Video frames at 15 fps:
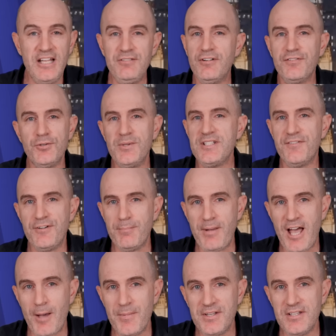In reviewing different
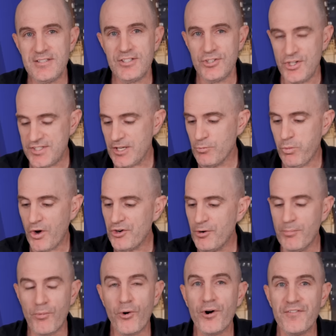power meters, using one
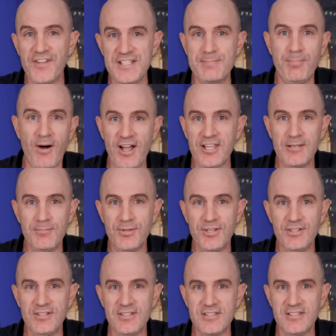or more of these bike
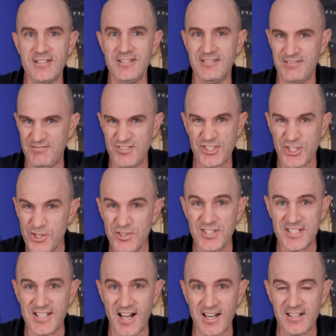computers that skew the
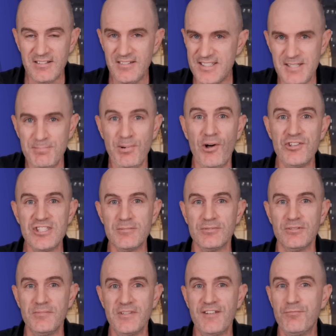data, it's
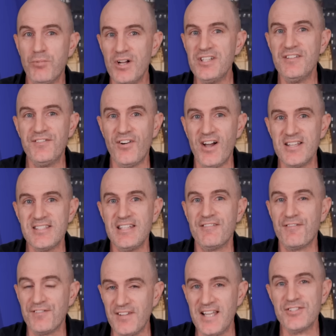impossible. If one device
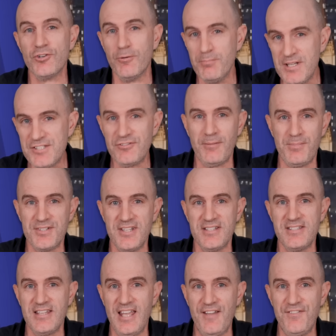inflates or
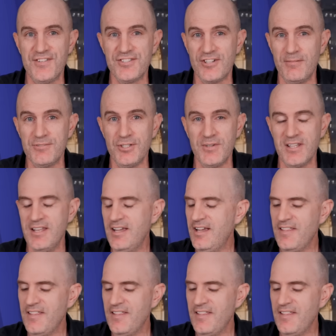misrepresents the efforts that I'm doing,